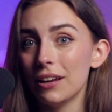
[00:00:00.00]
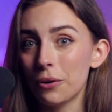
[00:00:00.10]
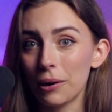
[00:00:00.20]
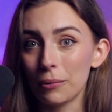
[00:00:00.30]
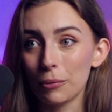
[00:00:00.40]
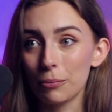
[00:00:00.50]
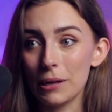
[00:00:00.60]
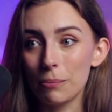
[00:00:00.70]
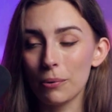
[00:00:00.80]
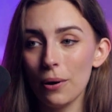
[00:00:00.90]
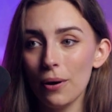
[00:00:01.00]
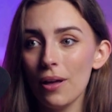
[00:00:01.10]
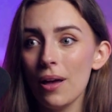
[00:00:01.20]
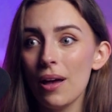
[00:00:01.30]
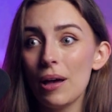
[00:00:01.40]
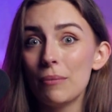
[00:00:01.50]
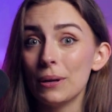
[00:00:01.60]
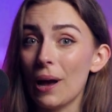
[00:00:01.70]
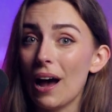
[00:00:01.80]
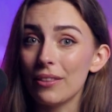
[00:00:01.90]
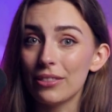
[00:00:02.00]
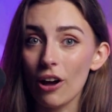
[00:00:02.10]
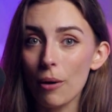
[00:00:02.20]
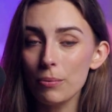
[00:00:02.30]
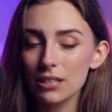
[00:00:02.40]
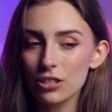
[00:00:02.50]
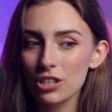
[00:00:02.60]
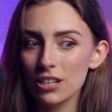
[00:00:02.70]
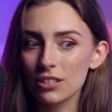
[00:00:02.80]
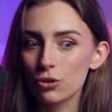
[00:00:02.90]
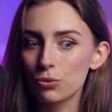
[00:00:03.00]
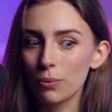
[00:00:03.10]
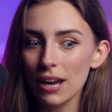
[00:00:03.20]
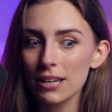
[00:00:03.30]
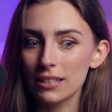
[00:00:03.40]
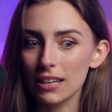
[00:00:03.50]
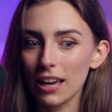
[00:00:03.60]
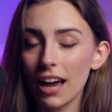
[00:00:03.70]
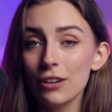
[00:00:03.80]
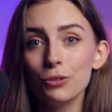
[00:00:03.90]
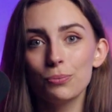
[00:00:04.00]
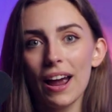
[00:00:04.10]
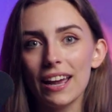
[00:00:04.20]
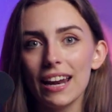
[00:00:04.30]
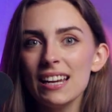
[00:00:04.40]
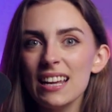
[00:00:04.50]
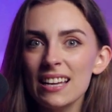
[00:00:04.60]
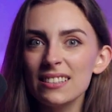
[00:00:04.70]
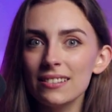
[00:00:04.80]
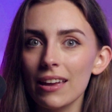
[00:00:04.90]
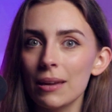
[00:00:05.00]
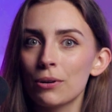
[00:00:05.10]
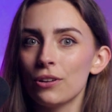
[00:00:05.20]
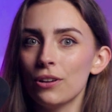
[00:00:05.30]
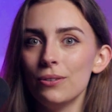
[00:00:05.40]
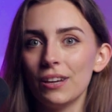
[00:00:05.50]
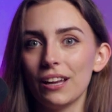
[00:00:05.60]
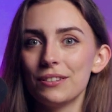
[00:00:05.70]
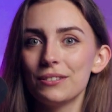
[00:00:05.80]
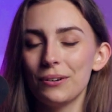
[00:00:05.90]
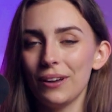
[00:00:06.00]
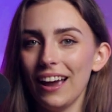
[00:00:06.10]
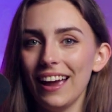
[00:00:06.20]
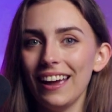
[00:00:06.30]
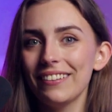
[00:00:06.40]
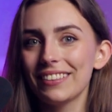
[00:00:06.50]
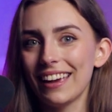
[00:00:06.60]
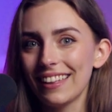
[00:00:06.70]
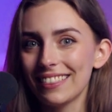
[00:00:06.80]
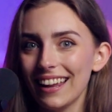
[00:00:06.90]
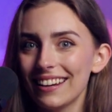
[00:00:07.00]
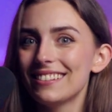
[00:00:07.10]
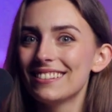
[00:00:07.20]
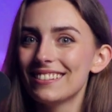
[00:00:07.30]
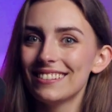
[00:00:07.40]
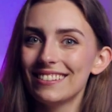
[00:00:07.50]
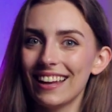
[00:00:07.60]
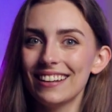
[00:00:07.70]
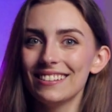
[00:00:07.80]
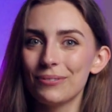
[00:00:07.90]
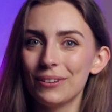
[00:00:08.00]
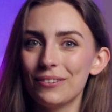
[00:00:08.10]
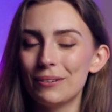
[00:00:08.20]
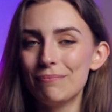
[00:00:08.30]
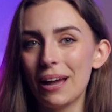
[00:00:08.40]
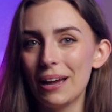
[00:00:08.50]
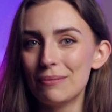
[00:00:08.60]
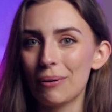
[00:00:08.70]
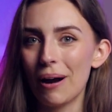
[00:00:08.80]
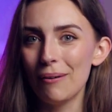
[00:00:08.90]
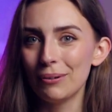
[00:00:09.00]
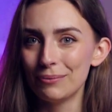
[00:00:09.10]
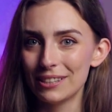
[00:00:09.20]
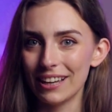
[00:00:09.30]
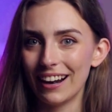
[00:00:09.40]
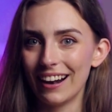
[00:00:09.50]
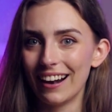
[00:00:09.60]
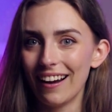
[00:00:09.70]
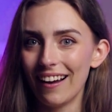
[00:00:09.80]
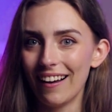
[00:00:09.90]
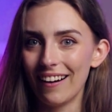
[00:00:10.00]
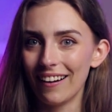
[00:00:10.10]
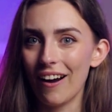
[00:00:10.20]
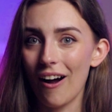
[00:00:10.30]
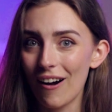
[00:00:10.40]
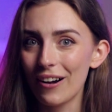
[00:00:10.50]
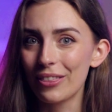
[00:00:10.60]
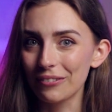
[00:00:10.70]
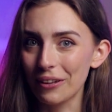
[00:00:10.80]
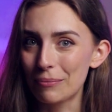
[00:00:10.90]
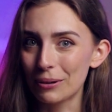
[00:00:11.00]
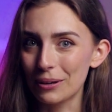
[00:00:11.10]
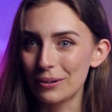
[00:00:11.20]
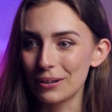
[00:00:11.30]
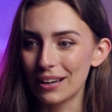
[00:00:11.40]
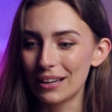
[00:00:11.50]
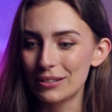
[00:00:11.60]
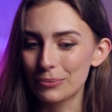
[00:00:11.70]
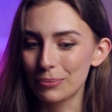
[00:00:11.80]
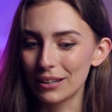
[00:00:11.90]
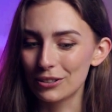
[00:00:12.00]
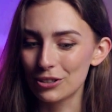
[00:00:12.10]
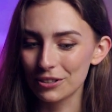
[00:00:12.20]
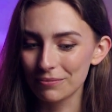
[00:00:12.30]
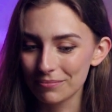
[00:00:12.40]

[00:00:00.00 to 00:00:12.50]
incredible people. But yeah, the opposition is crazy. And you're right, it is labor unions, okay? Like that is one of the main problems there are the labor unions, which